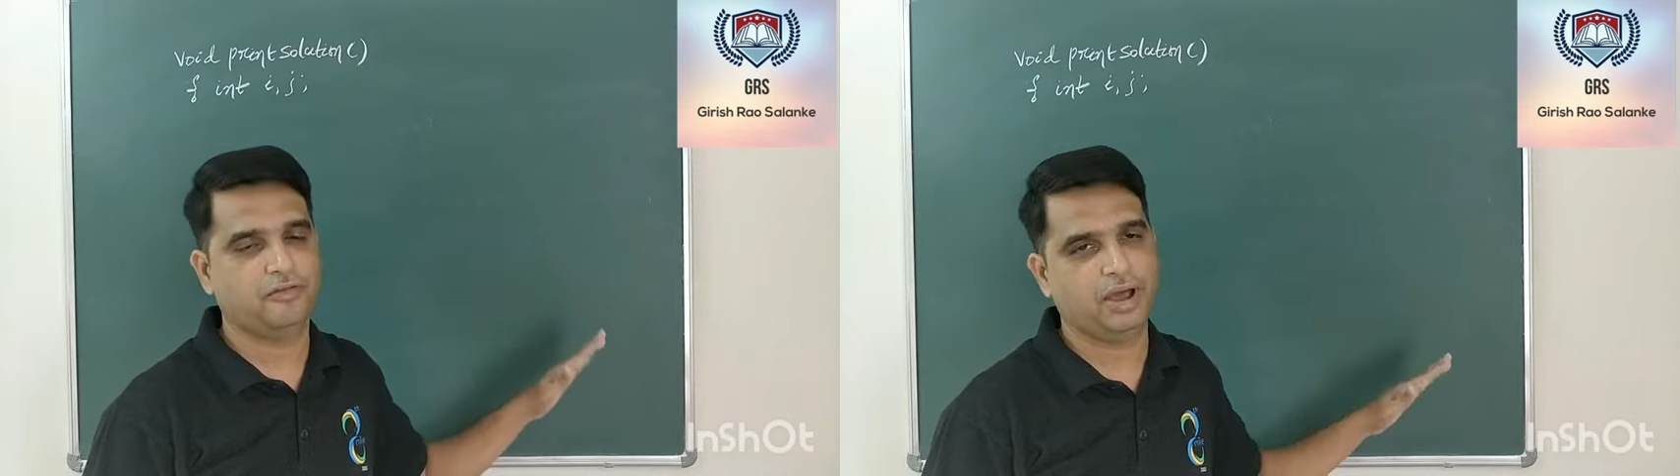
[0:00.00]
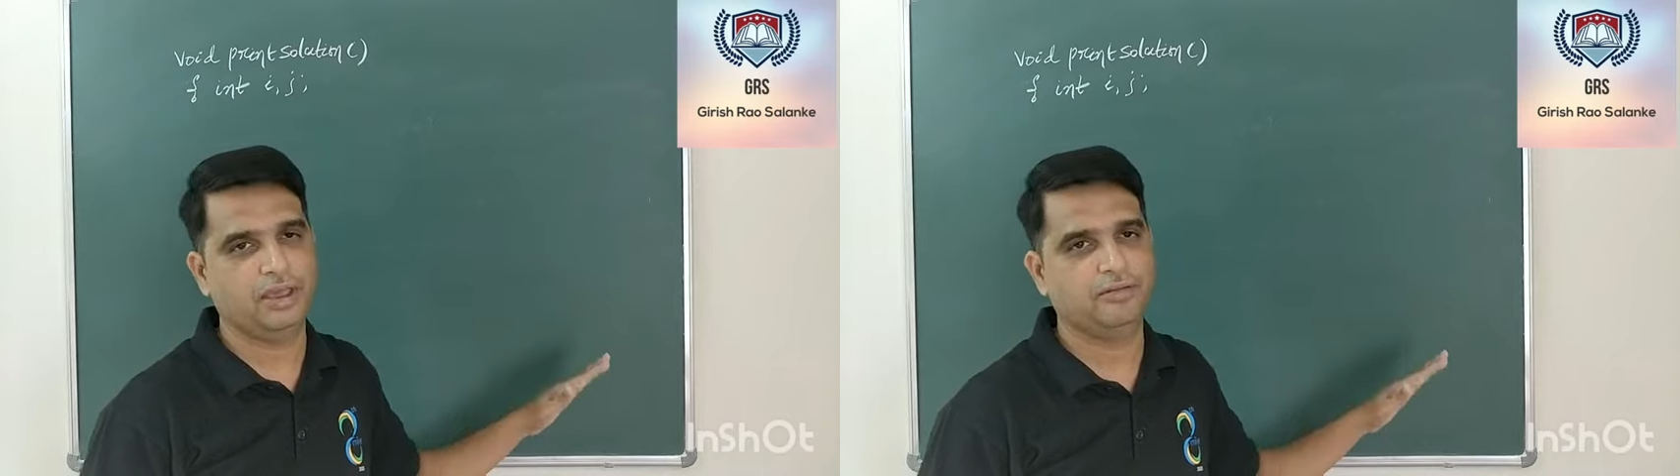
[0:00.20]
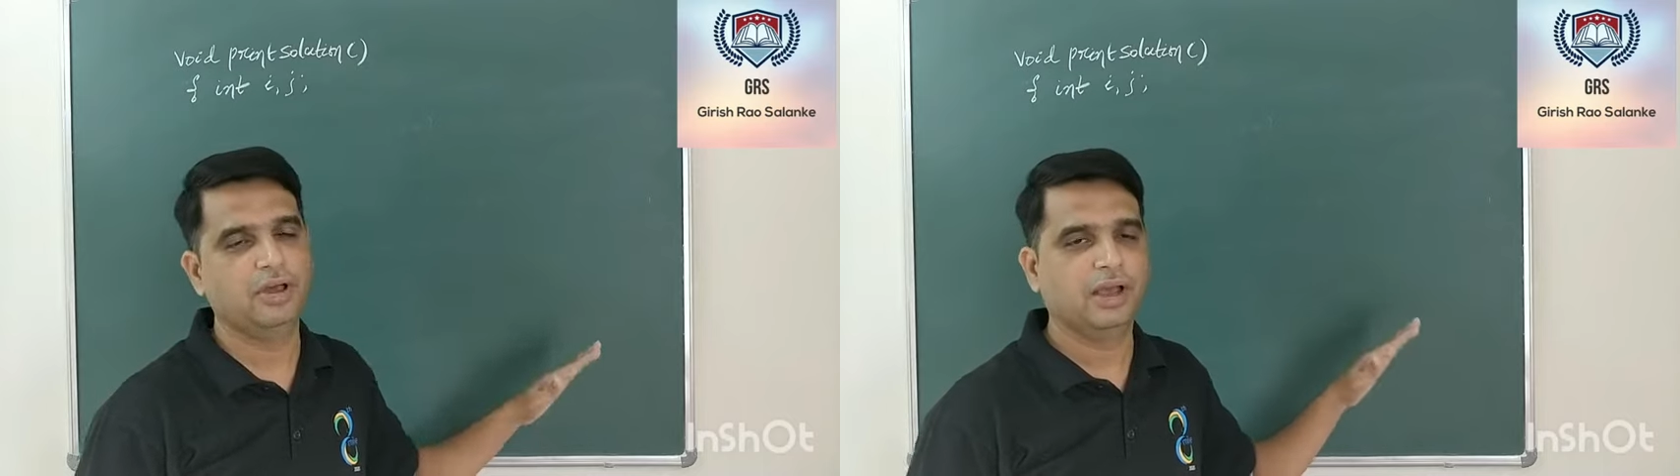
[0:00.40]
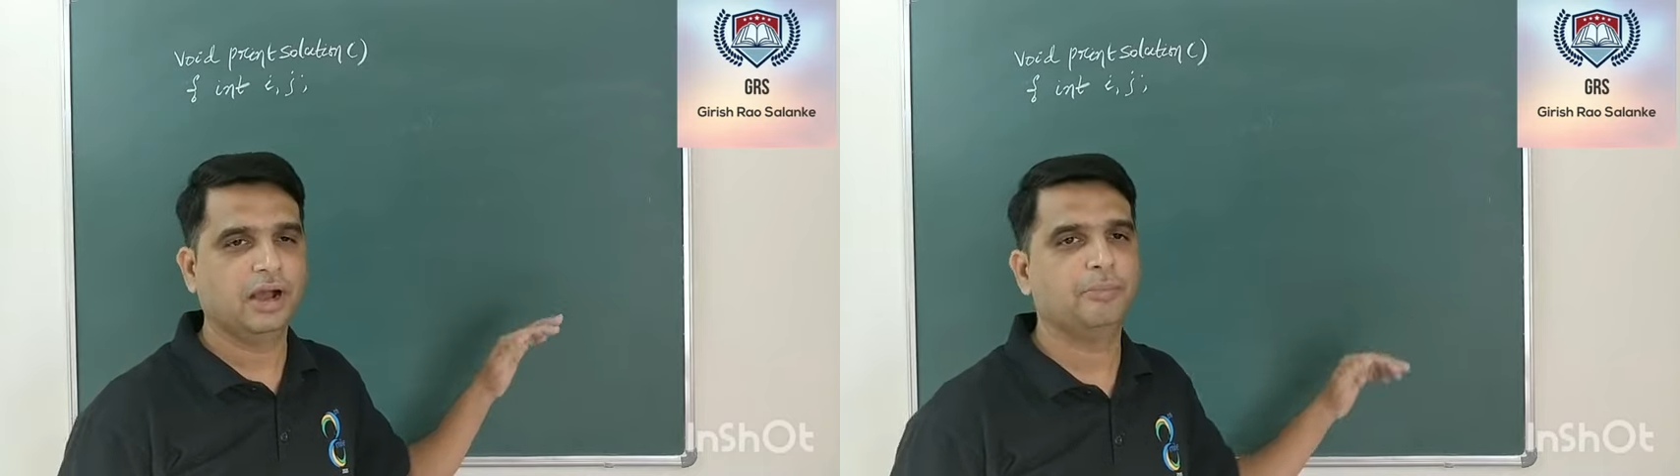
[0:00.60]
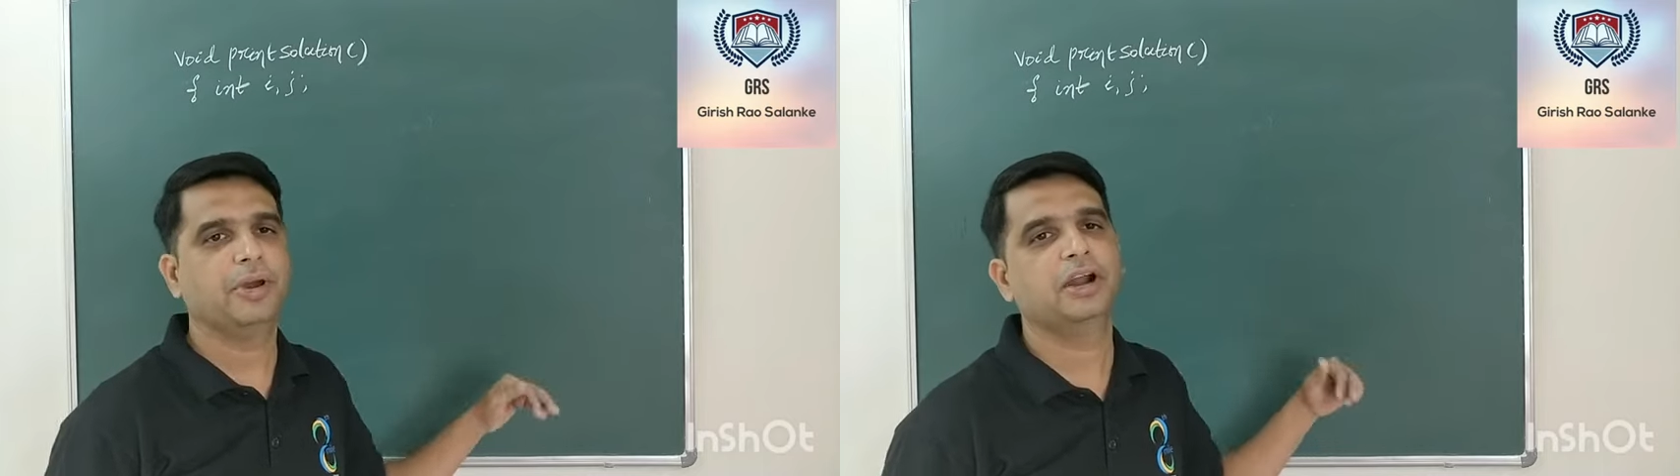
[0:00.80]
5
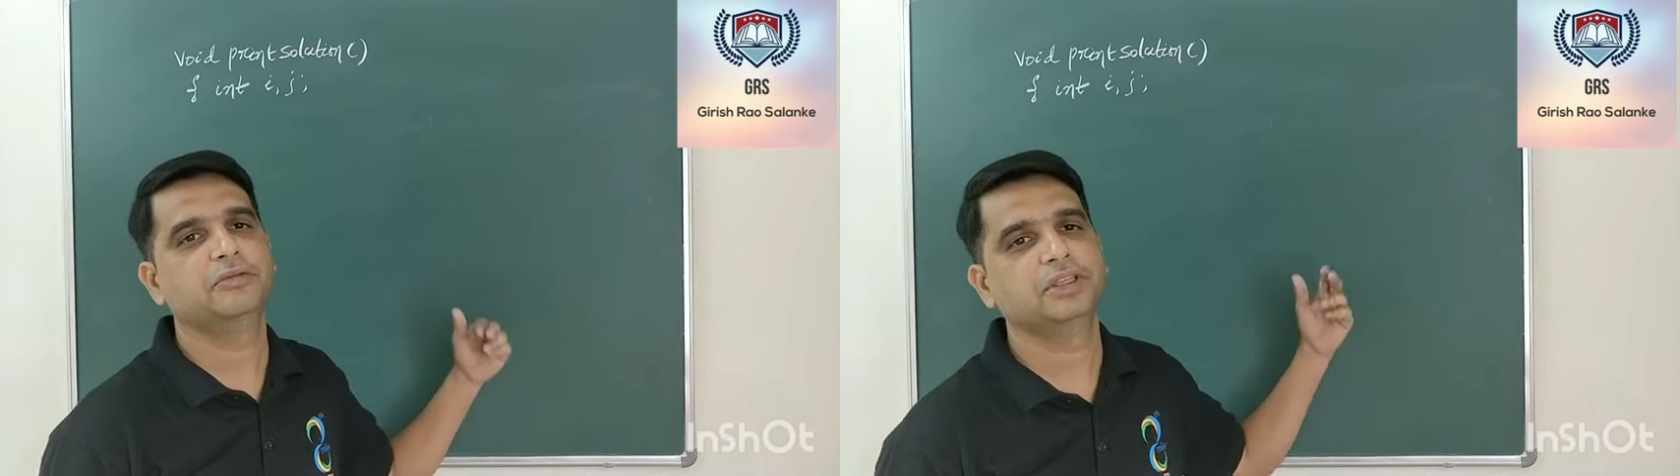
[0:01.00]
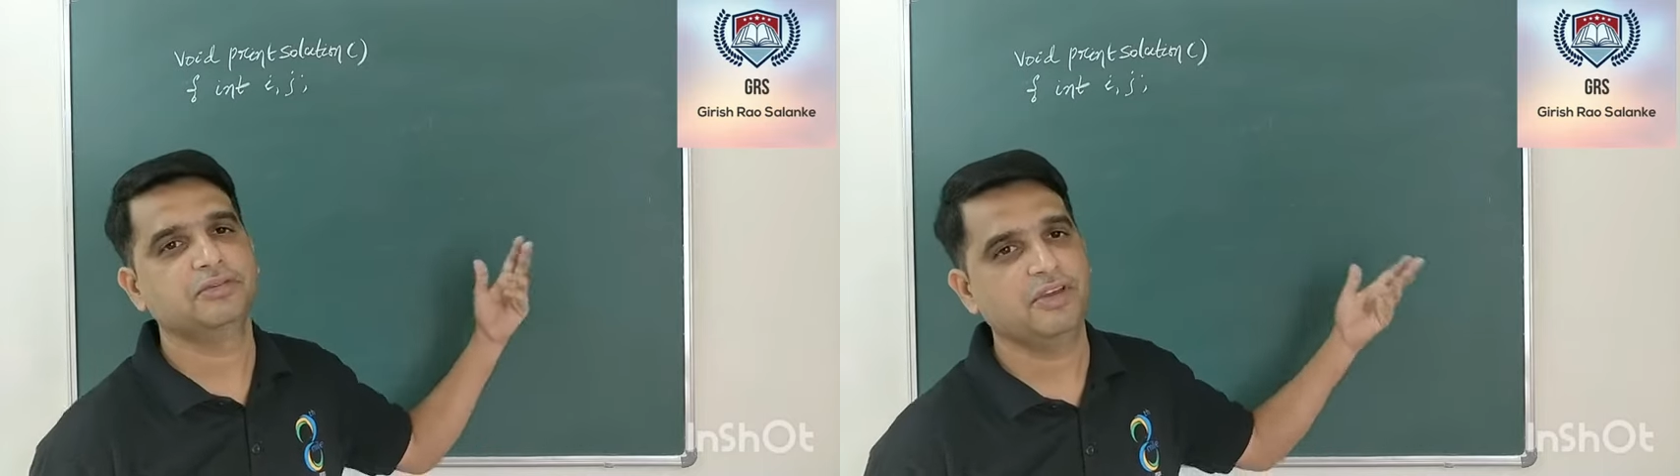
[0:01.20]
compared with